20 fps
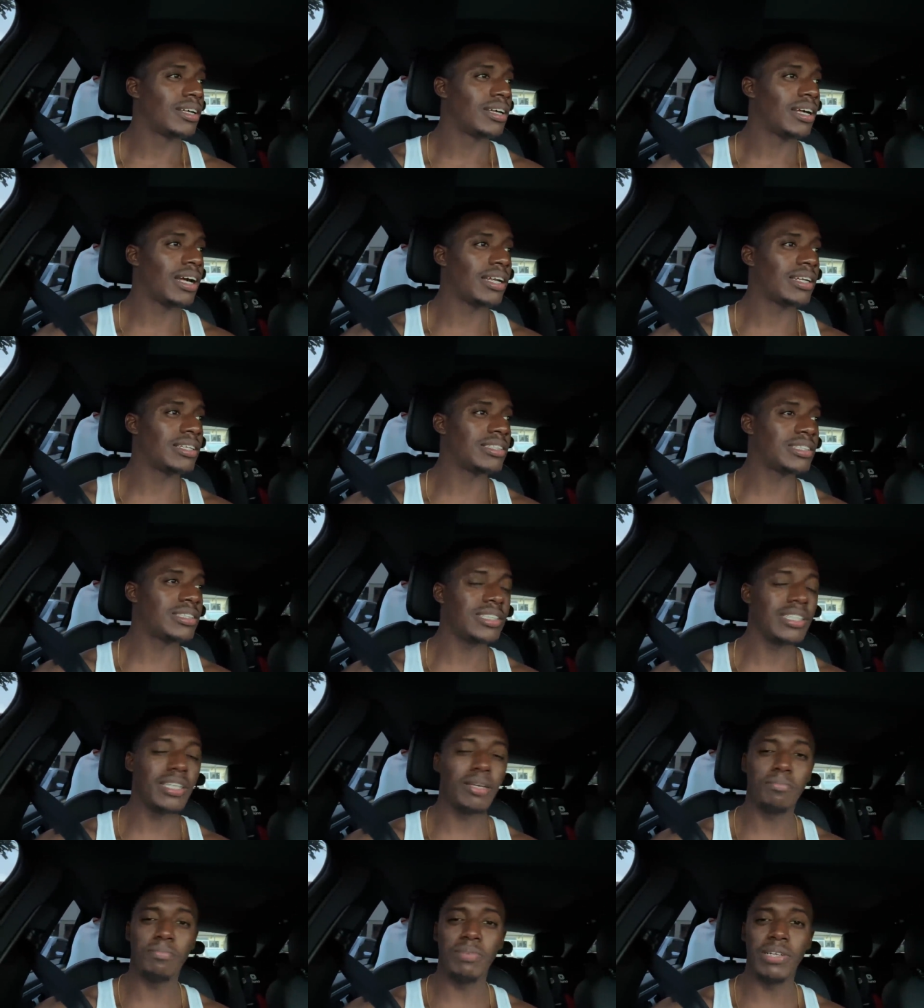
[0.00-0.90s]
at the
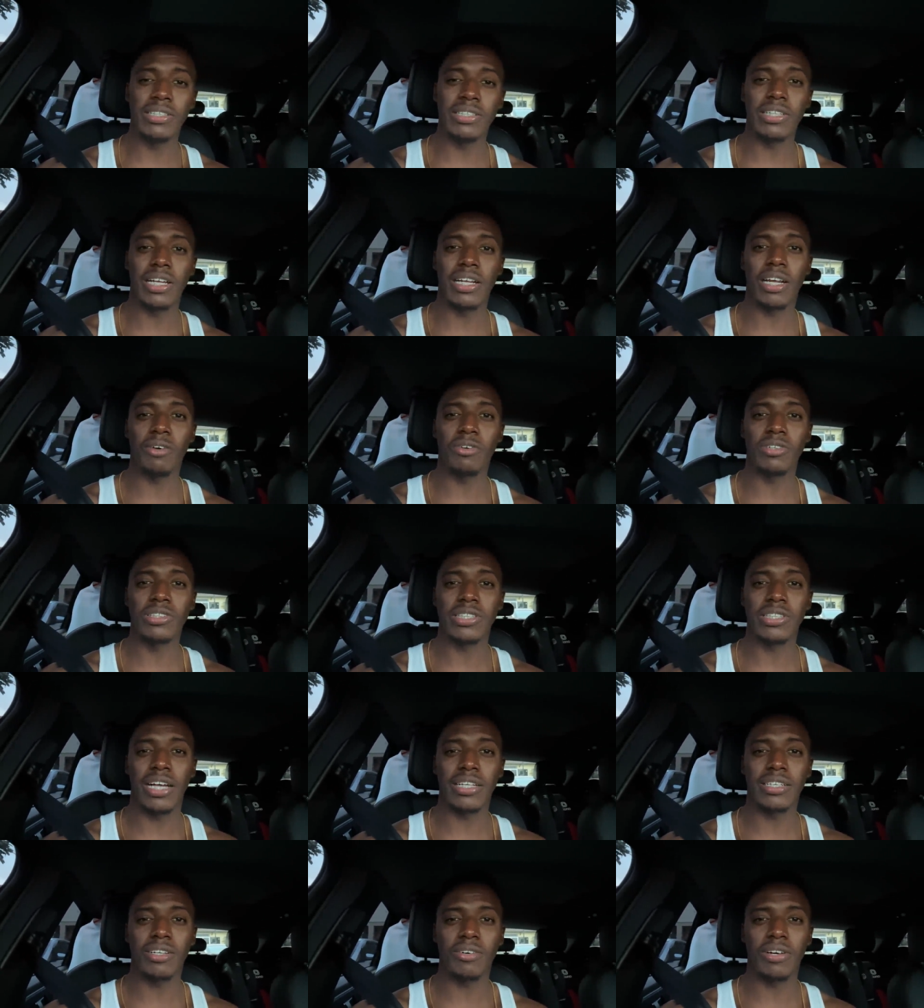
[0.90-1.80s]
same place that I was
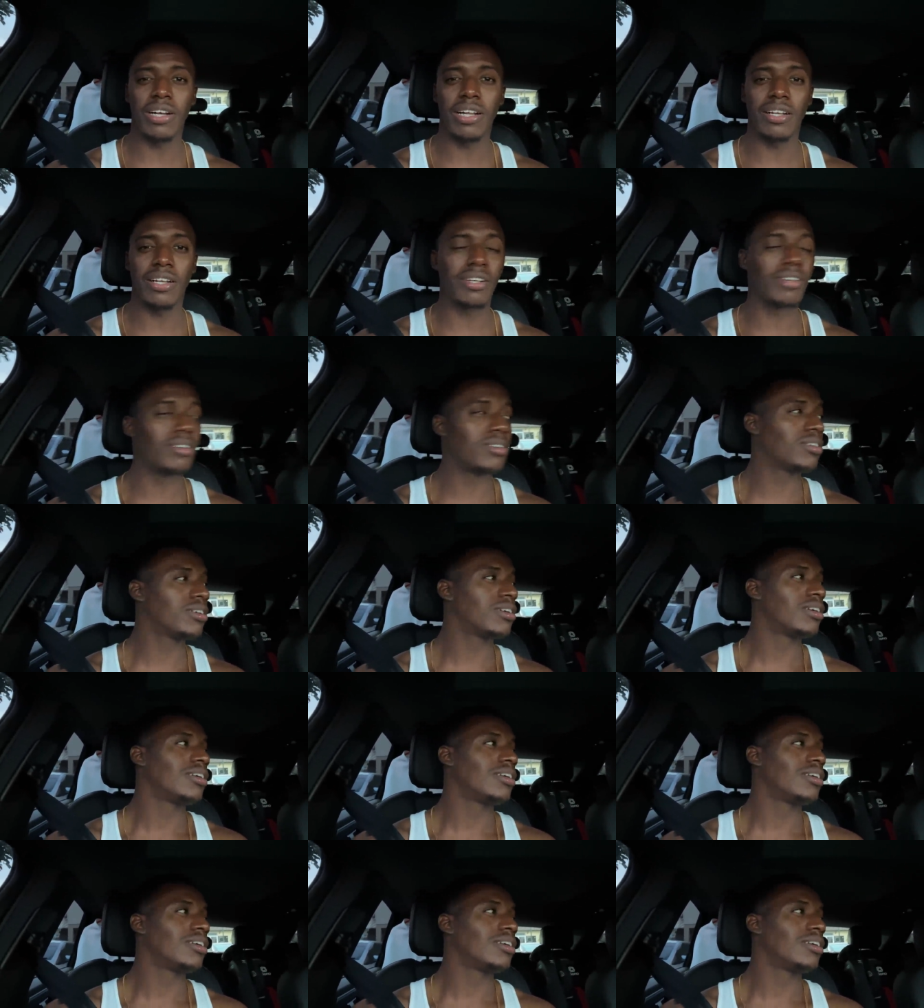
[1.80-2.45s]
at a while ago.